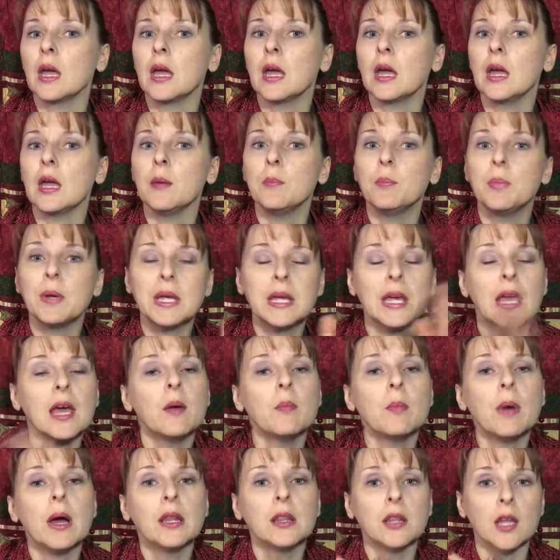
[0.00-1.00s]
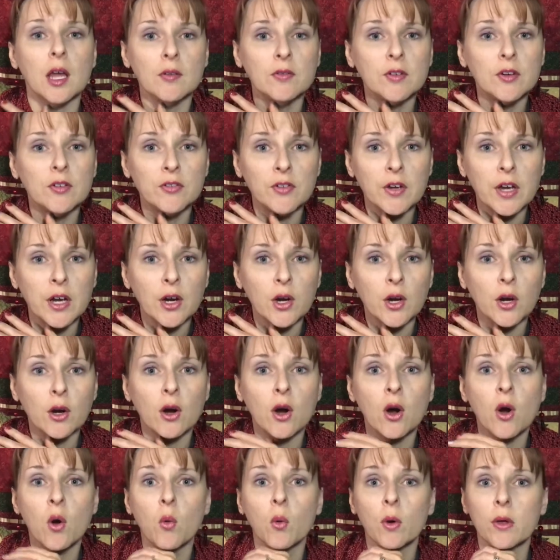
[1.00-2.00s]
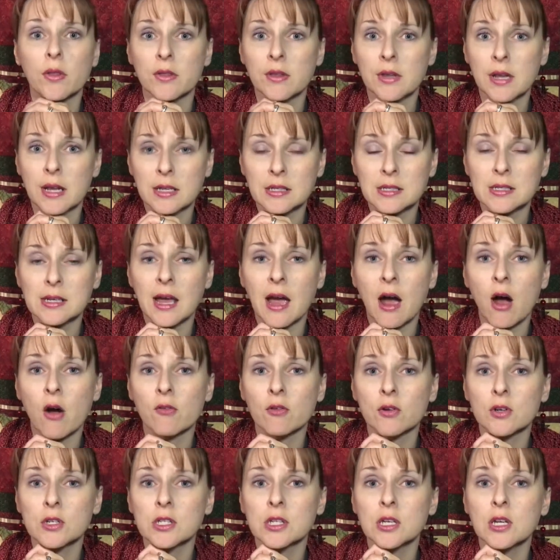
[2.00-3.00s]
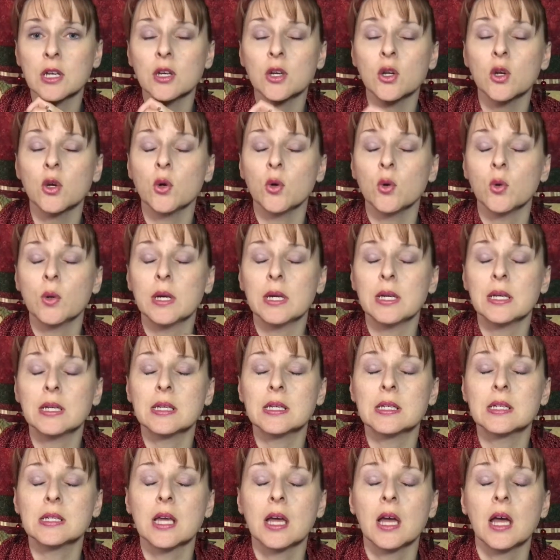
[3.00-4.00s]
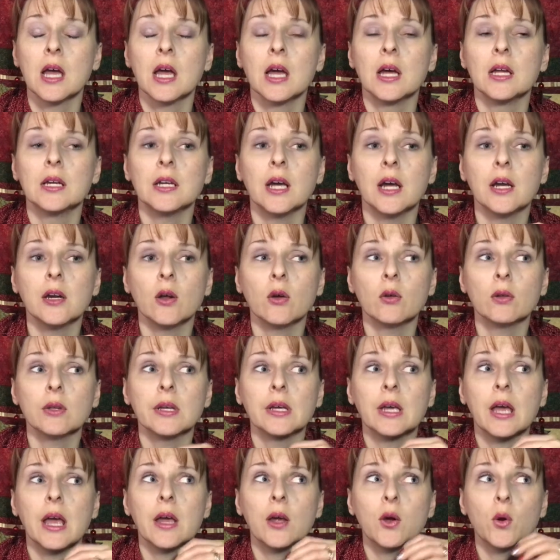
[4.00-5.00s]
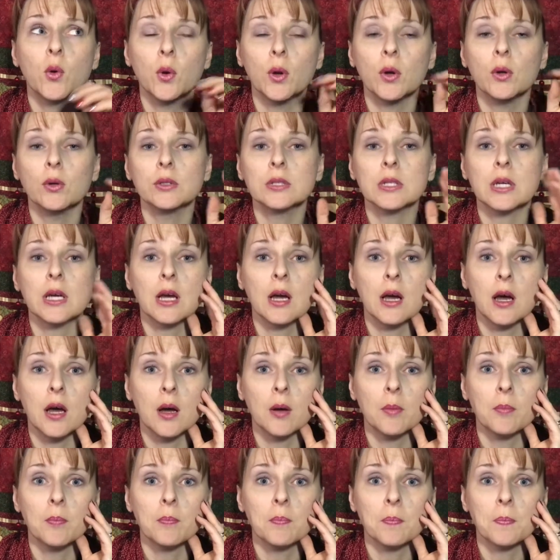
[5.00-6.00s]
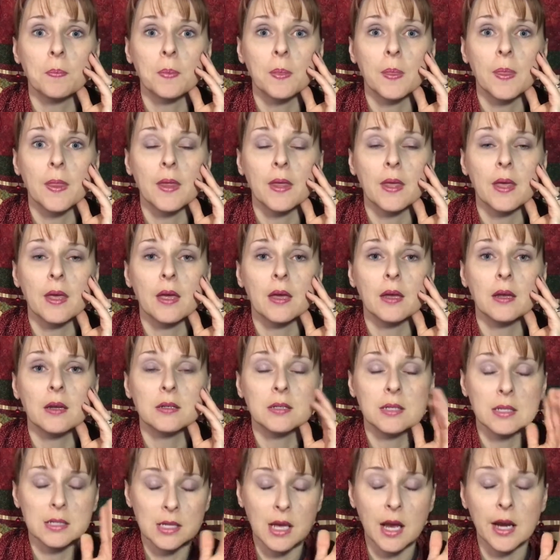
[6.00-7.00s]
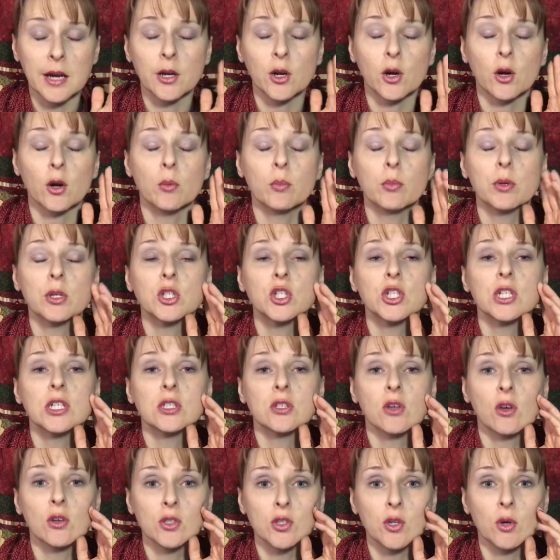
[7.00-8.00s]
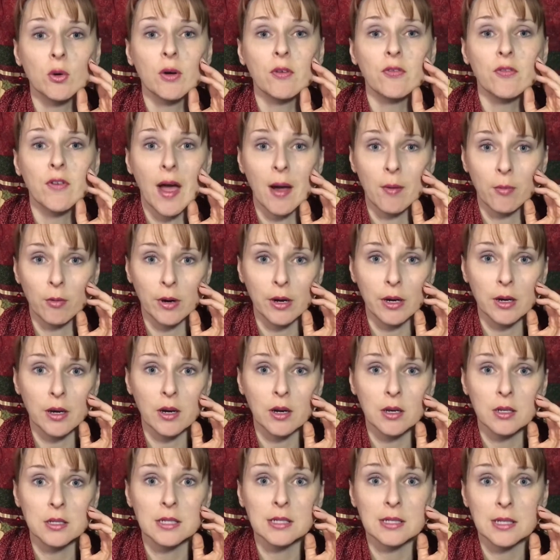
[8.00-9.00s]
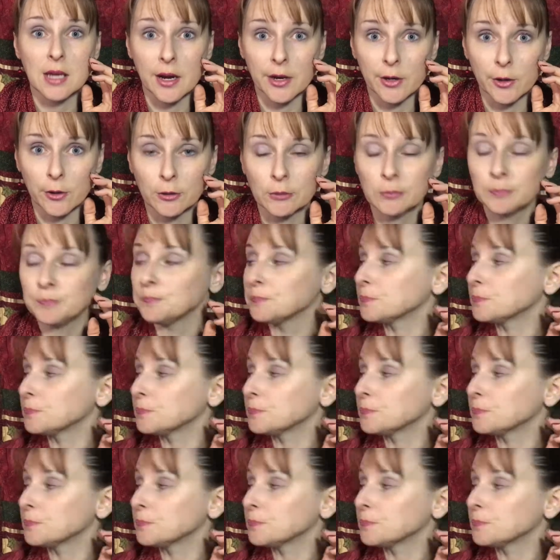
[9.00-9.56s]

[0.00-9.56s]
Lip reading: It began my love affair with Nancy Halverson, who is not only a quilt designer, but she's also a fabric designer.